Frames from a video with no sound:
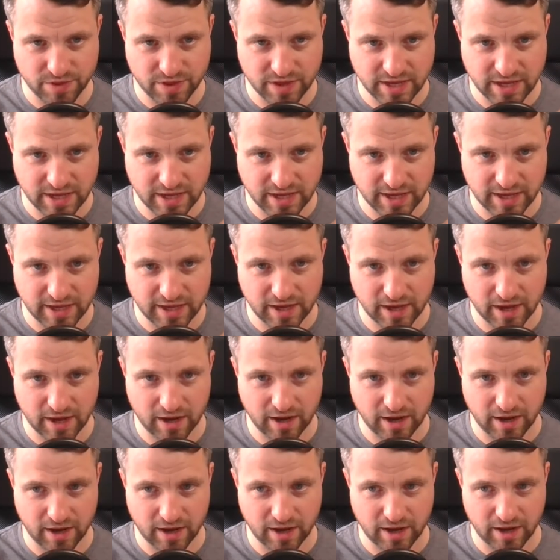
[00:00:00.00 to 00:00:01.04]
the
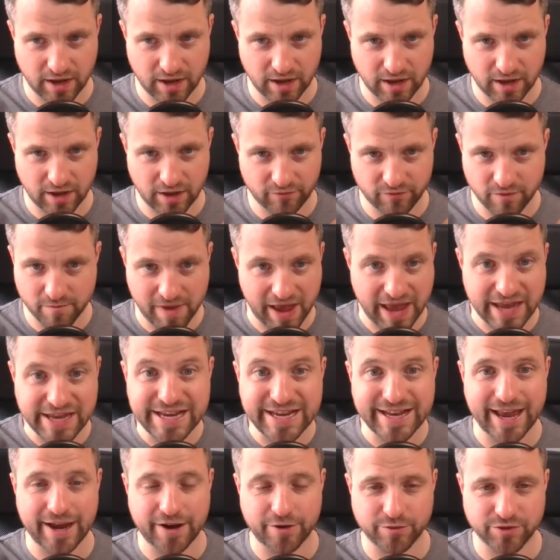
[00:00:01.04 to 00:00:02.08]
uh, from
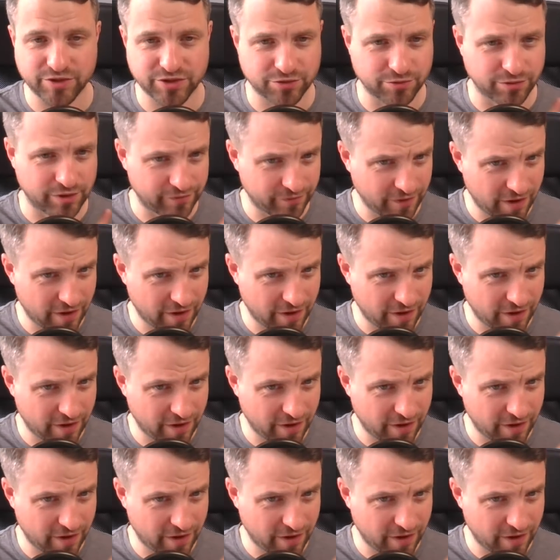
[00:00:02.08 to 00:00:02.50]
any language school.